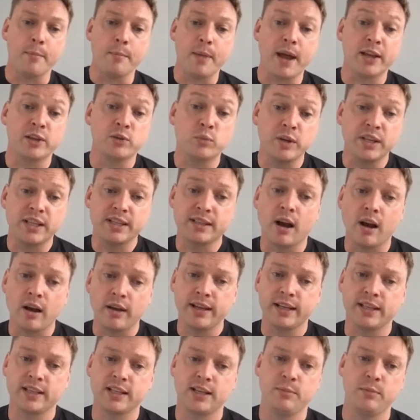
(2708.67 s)
as we
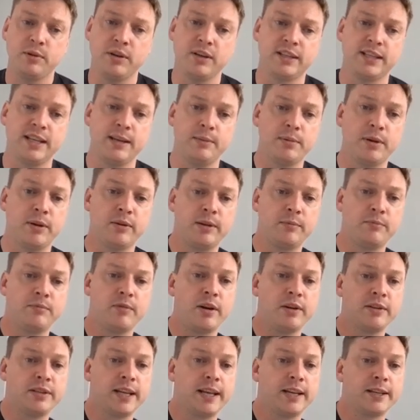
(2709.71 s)
start this community building
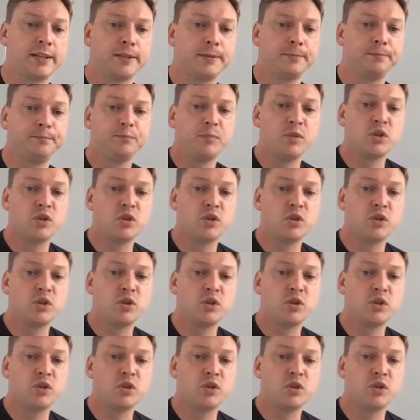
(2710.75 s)
process.